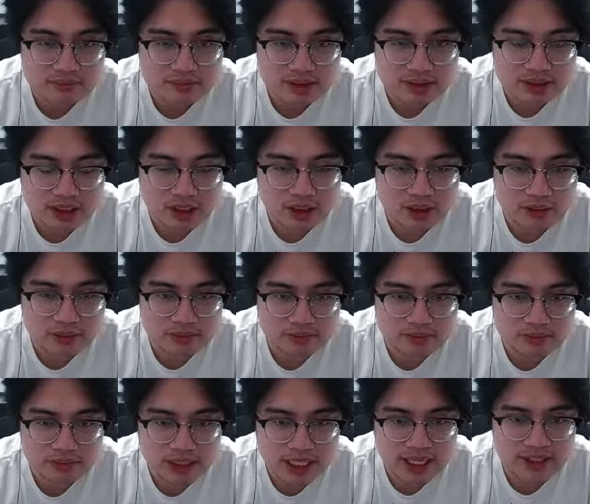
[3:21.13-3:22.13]
So,
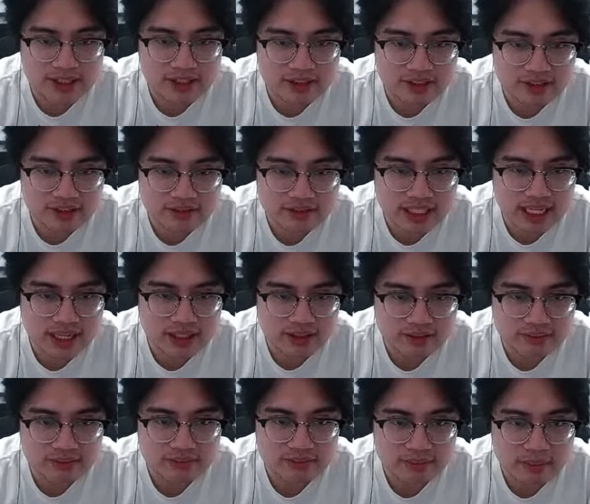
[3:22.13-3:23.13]
Harth, yeah.
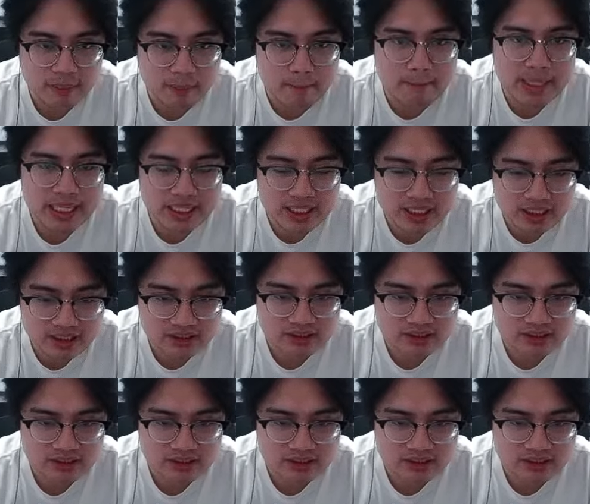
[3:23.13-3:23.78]
B.